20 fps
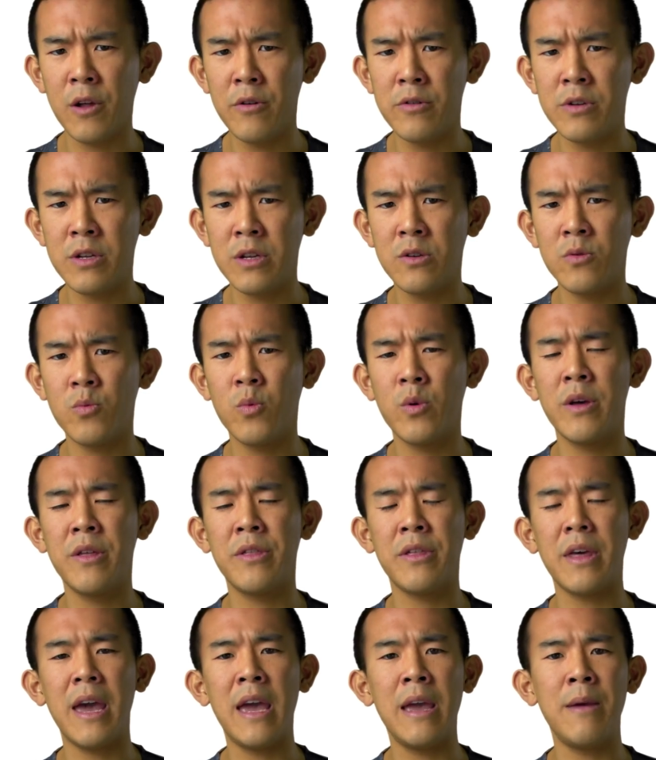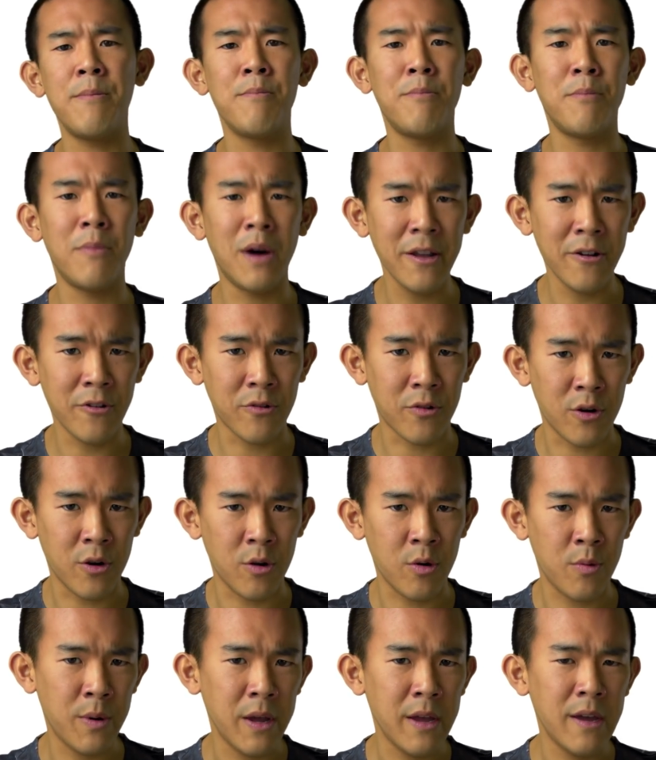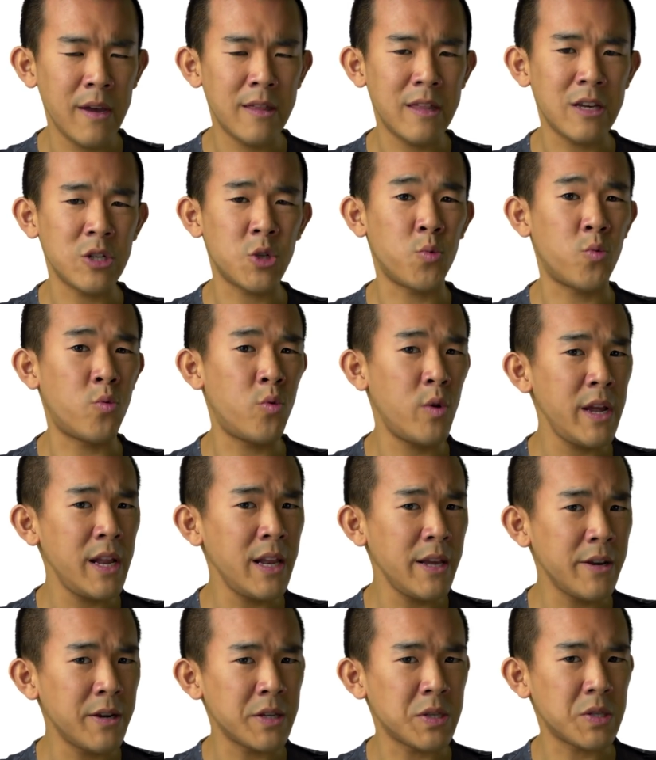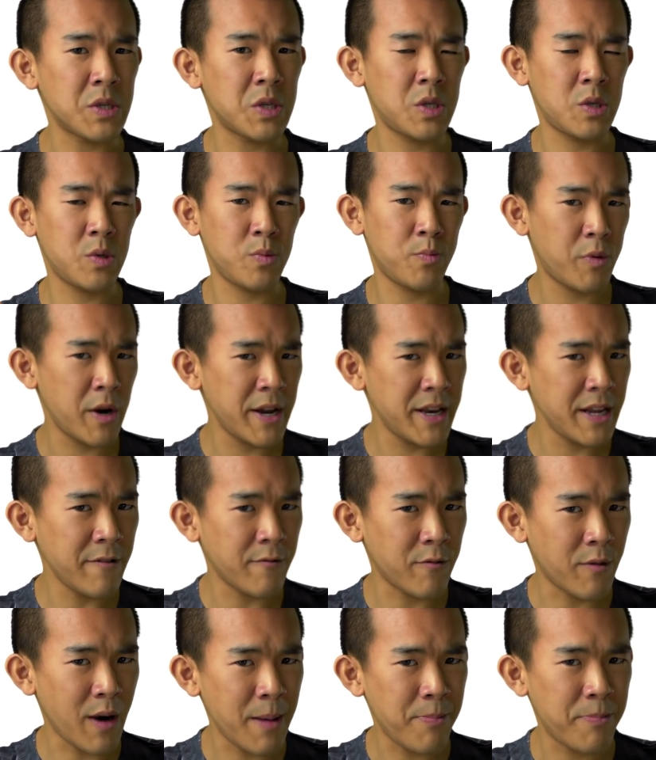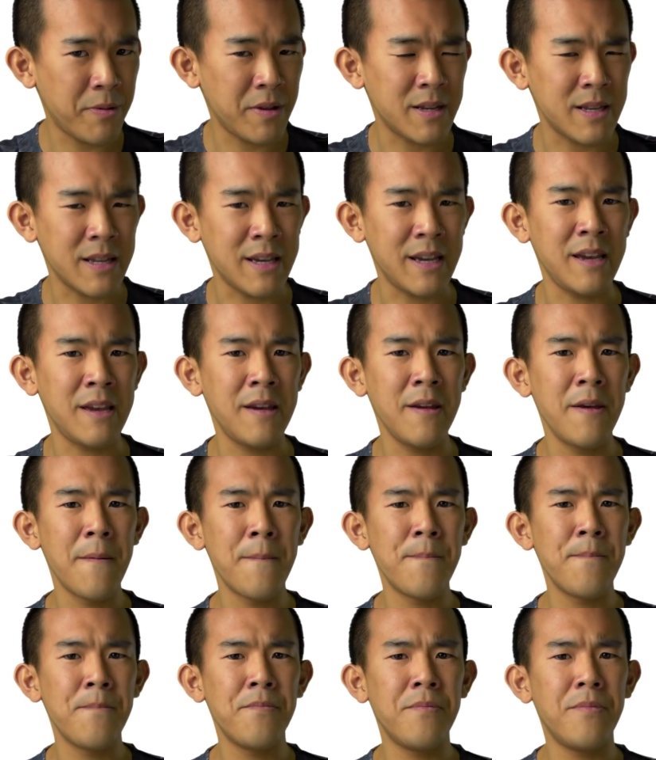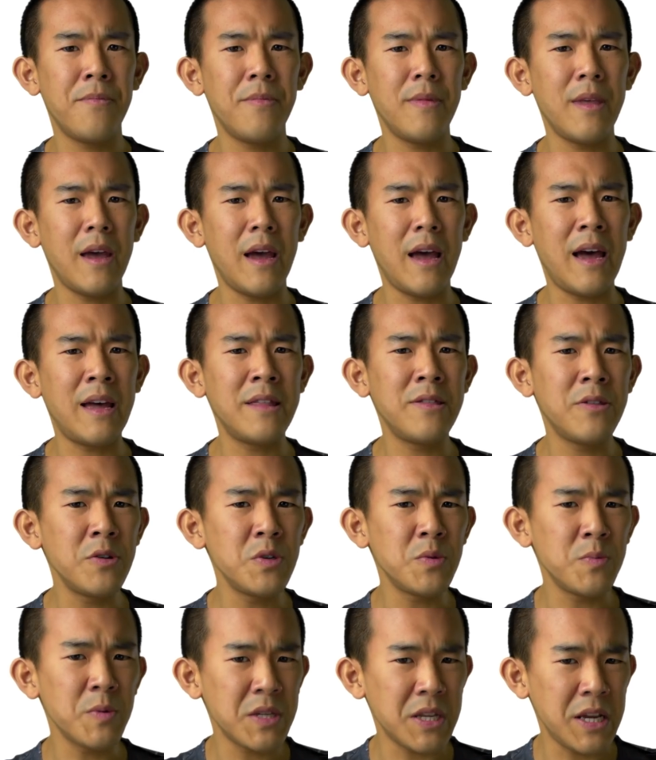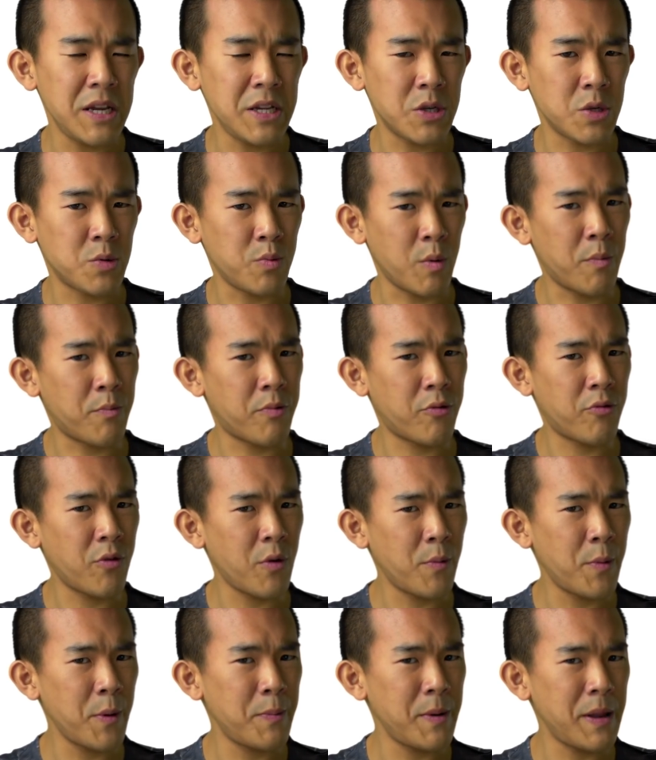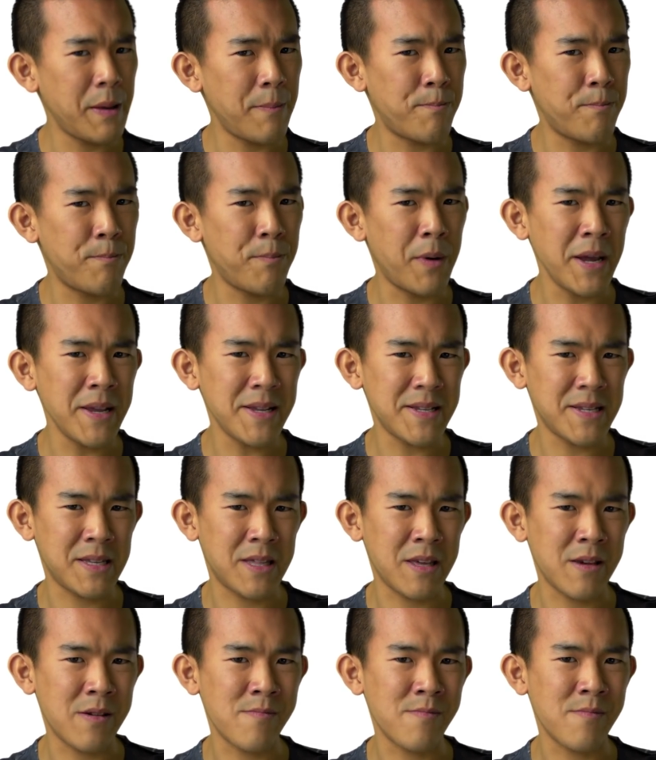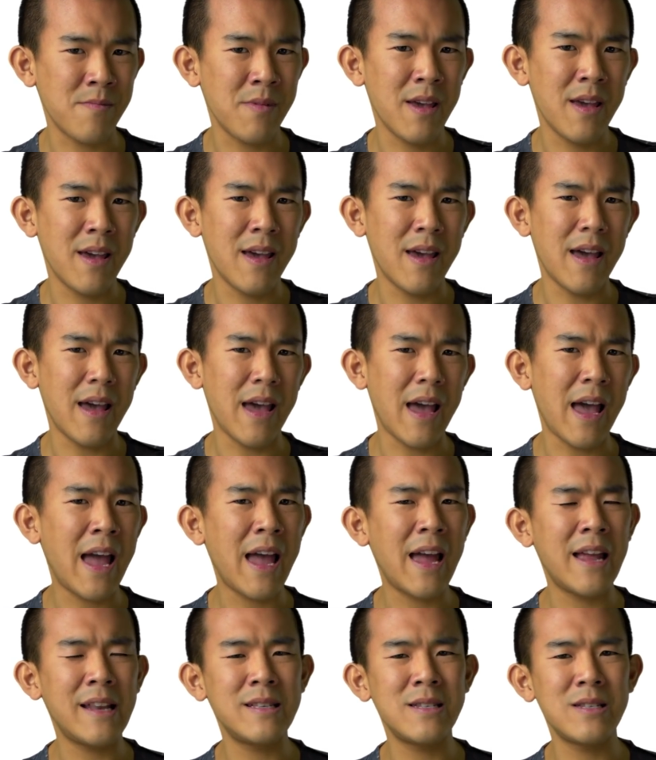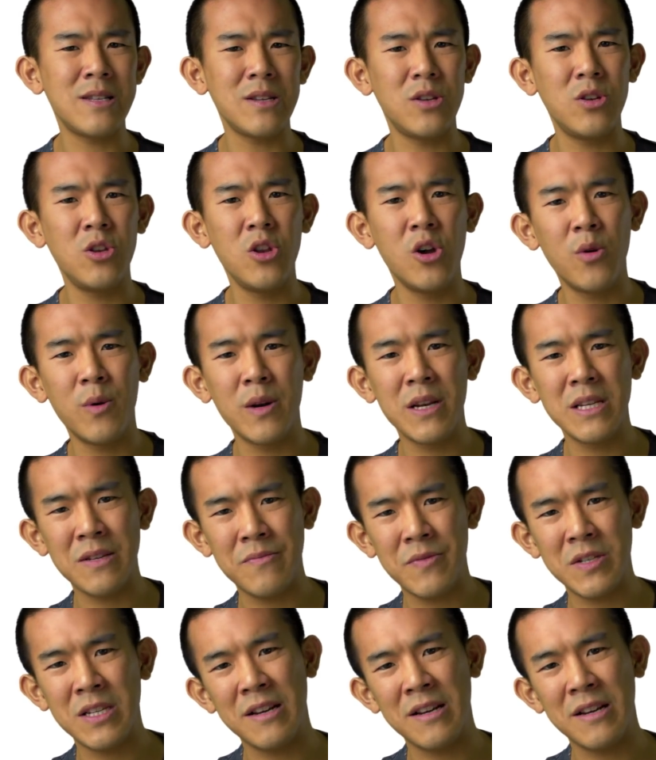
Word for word: loaded with a microbe that's really good at spreading rapidly, and those mosquitoes will probably bite them, and no one has ever